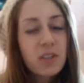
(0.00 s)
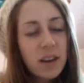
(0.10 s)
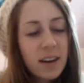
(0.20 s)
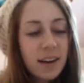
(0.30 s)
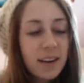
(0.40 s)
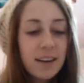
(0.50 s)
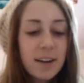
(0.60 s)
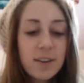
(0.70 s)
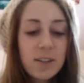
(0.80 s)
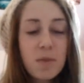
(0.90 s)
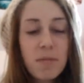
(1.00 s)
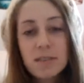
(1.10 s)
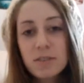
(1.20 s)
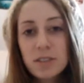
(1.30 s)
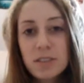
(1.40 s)
you thought, you know, send me
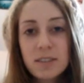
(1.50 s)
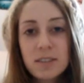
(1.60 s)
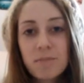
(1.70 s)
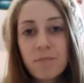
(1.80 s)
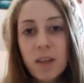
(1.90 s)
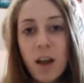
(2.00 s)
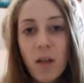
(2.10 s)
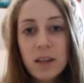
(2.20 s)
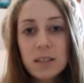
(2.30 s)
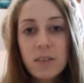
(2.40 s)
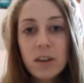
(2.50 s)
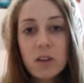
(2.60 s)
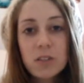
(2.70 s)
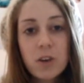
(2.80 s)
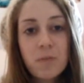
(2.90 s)
messages, +7
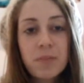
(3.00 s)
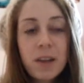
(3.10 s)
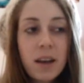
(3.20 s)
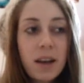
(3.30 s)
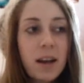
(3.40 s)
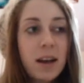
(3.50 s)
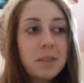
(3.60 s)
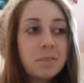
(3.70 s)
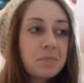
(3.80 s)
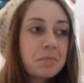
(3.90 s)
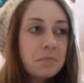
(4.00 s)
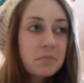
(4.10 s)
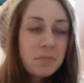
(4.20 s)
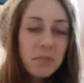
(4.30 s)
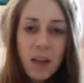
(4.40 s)
also,
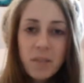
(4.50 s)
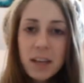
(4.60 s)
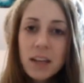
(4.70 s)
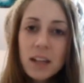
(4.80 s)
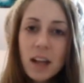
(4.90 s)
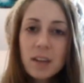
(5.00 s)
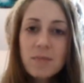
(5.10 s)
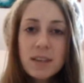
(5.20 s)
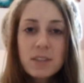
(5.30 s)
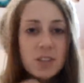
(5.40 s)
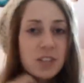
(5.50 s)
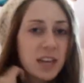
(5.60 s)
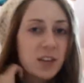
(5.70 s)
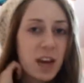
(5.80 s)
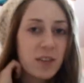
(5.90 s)
I'm getting a lot of messages
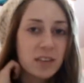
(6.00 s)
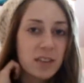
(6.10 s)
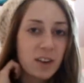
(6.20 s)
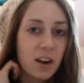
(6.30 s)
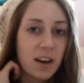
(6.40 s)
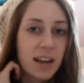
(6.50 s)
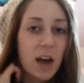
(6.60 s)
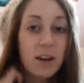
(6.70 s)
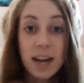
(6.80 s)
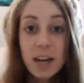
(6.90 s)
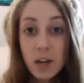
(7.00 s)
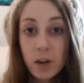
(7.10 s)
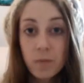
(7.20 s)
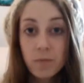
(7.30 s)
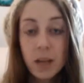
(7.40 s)
saying, do you have a DeviantArt account? And I
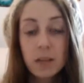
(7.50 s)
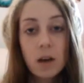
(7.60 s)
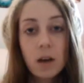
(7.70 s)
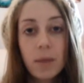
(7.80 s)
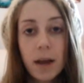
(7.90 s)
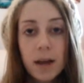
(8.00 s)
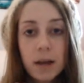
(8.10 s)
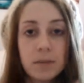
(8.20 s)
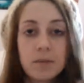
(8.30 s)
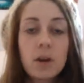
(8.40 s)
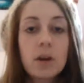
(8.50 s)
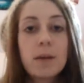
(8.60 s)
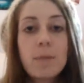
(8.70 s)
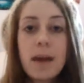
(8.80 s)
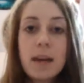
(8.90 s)
do. It's on my, if you go to
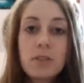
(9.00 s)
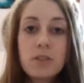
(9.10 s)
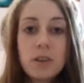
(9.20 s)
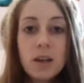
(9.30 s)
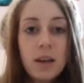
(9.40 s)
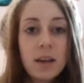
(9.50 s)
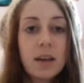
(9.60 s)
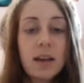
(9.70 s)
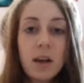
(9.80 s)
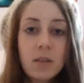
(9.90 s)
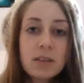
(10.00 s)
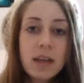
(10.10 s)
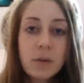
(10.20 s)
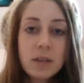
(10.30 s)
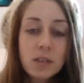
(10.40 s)
my page, and like on the
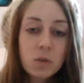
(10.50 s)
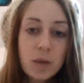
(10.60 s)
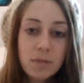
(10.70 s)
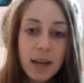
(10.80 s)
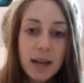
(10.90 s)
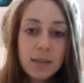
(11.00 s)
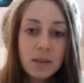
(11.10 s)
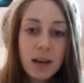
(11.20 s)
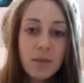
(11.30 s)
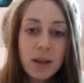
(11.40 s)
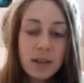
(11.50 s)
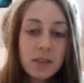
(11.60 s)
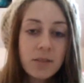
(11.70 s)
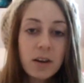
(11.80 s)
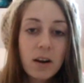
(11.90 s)
side where it says websites, it'll have my
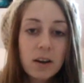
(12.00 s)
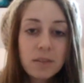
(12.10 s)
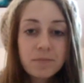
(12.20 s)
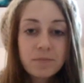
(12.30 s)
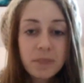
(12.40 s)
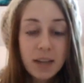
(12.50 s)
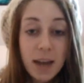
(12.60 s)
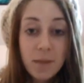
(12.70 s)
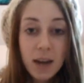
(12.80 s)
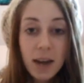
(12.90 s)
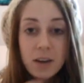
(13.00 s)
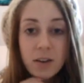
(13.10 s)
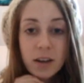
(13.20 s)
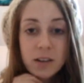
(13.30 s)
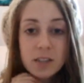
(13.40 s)
DeviantArt name there, and
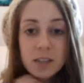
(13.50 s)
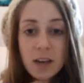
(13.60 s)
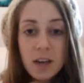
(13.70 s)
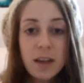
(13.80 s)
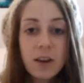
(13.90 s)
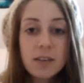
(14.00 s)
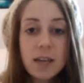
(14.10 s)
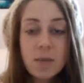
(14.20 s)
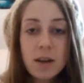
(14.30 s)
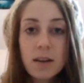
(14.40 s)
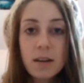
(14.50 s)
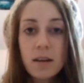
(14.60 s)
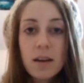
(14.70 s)
you can just click on that. It'll take me to